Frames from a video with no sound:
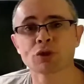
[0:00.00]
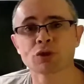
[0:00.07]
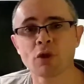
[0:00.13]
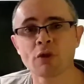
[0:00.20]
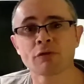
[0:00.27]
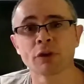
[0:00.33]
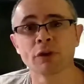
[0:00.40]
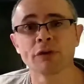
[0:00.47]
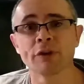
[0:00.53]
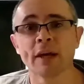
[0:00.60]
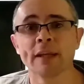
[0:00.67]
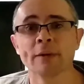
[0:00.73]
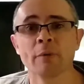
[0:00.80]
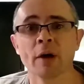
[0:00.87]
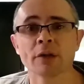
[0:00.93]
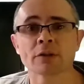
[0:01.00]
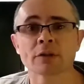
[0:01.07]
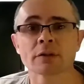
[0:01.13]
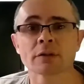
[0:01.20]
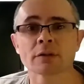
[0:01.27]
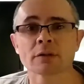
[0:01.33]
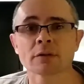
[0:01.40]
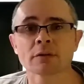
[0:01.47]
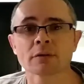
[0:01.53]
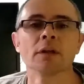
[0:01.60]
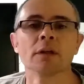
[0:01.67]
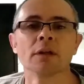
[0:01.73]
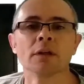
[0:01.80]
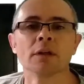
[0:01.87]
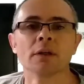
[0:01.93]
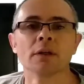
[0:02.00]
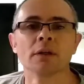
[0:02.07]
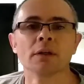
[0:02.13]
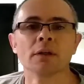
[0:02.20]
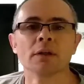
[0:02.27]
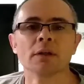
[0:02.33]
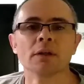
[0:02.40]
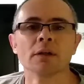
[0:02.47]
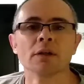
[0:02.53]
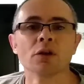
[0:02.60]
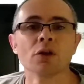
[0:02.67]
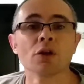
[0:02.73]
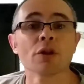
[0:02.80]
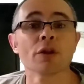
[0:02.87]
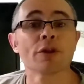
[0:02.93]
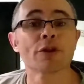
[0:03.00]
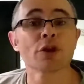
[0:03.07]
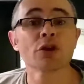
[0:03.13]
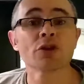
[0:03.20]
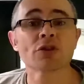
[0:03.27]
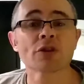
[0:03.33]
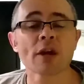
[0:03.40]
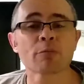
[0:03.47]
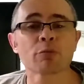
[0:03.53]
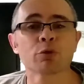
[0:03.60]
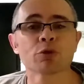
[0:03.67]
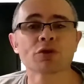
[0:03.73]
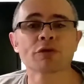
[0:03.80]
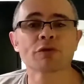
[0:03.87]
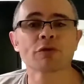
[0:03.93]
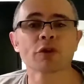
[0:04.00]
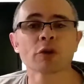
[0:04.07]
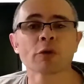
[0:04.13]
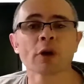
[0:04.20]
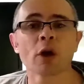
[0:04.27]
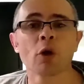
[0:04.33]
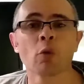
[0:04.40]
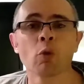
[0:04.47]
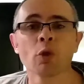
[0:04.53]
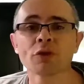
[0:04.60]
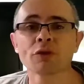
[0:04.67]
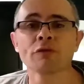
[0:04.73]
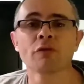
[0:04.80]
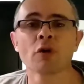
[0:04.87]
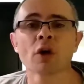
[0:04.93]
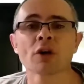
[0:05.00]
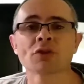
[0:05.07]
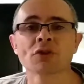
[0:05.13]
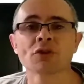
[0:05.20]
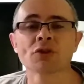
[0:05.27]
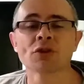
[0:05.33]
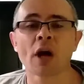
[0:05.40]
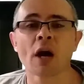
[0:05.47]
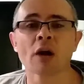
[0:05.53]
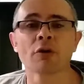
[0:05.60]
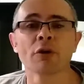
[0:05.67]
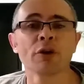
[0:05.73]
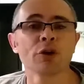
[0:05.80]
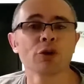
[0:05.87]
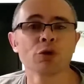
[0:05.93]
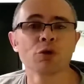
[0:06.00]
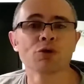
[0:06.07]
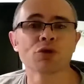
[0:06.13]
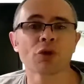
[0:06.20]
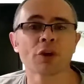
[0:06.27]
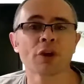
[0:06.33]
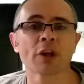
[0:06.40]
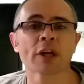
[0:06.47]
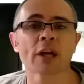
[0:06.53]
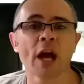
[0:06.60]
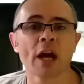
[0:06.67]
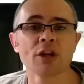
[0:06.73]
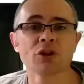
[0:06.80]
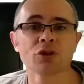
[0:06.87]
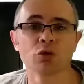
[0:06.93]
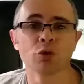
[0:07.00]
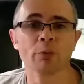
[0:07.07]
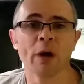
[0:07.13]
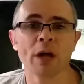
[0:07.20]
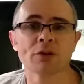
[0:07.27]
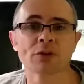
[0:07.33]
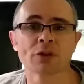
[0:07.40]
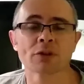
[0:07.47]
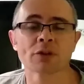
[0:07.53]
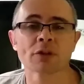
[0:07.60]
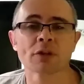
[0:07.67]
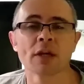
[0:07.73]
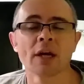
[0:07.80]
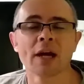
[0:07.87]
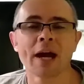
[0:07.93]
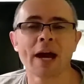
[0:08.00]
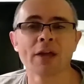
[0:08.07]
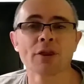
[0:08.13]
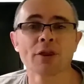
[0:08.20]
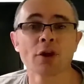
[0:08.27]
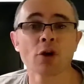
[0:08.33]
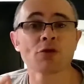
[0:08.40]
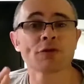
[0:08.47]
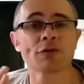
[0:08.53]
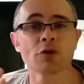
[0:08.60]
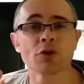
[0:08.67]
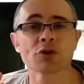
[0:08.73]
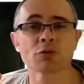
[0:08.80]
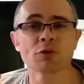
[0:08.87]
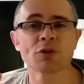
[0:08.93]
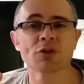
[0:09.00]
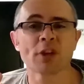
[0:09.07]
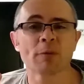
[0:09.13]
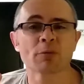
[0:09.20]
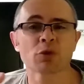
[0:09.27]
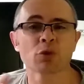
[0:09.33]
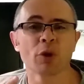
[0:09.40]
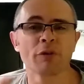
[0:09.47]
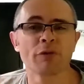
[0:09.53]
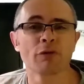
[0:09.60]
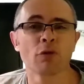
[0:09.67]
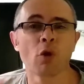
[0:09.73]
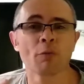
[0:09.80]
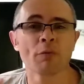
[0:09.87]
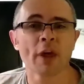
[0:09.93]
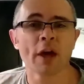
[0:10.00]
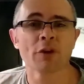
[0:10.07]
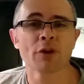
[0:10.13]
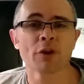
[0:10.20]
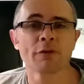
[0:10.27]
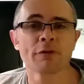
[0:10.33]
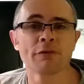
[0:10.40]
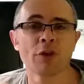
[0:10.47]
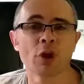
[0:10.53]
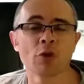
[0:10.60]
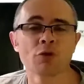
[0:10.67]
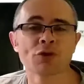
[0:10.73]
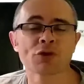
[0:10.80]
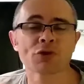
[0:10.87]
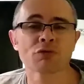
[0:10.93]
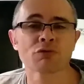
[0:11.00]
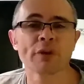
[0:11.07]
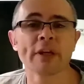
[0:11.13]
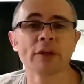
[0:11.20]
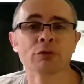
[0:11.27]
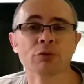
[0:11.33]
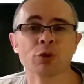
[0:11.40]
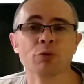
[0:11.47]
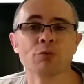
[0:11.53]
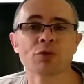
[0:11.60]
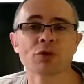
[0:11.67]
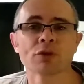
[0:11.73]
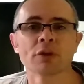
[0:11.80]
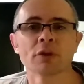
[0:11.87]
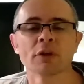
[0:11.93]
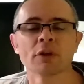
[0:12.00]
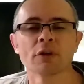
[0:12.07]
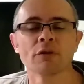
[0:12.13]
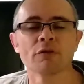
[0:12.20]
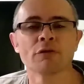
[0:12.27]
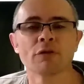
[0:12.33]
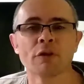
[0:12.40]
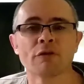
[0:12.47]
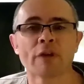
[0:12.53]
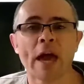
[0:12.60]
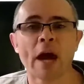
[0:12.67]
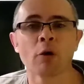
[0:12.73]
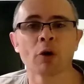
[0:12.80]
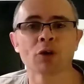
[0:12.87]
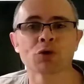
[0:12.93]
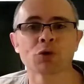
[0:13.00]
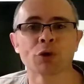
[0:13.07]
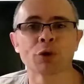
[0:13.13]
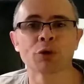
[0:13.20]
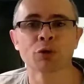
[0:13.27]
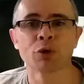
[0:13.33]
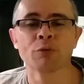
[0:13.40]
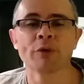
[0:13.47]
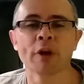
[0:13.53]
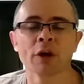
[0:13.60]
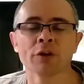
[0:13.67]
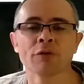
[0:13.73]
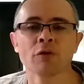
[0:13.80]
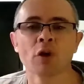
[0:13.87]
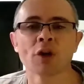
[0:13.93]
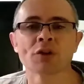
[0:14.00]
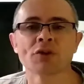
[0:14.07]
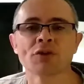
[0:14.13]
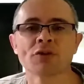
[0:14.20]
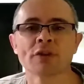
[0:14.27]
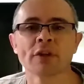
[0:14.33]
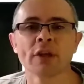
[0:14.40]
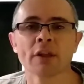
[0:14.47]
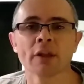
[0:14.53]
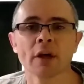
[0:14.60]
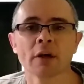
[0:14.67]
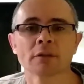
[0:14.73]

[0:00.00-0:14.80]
off on a daily basis. The third step was to figure out what devices are only used on an occasional basis. And those first three steps sort of form those three groups of how I sort of grouped our devices together.